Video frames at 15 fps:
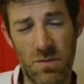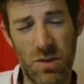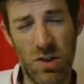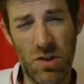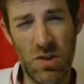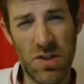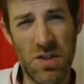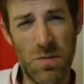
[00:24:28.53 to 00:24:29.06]

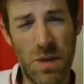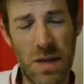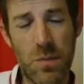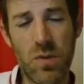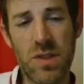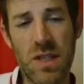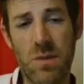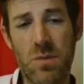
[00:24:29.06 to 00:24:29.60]
Lots of
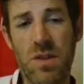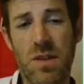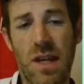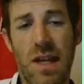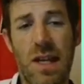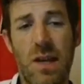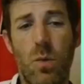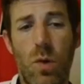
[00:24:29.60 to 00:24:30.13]
people seem to
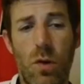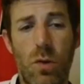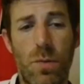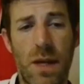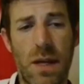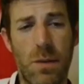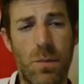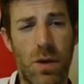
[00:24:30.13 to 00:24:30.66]
think he will
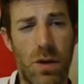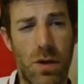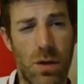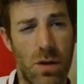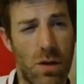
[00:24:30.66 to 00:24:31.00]
be, but